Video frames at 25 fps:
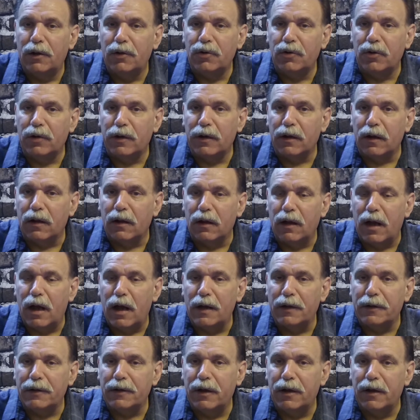You can get a
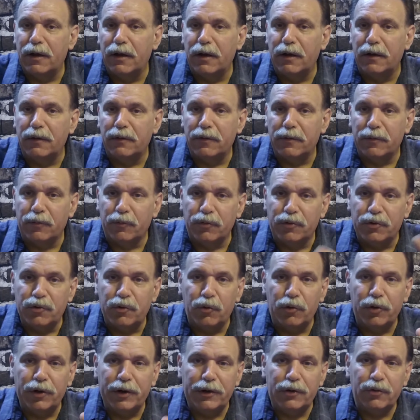lot done with
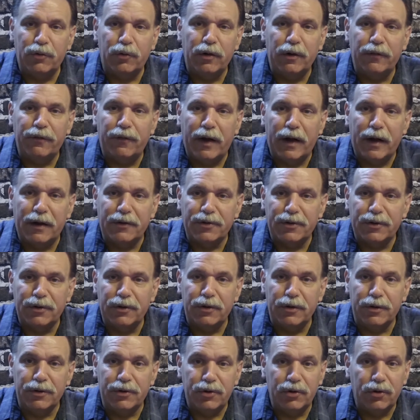20, 25
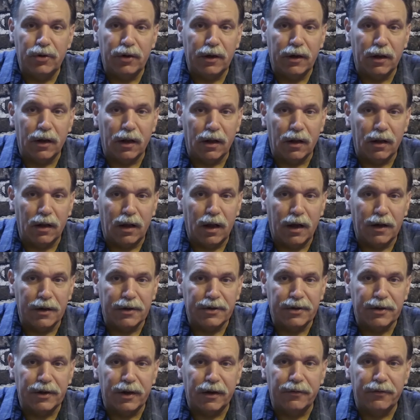students. You can get a lot of
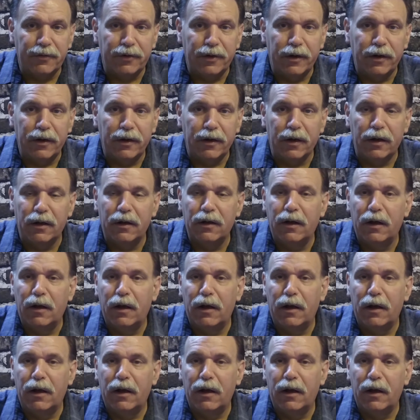stuff done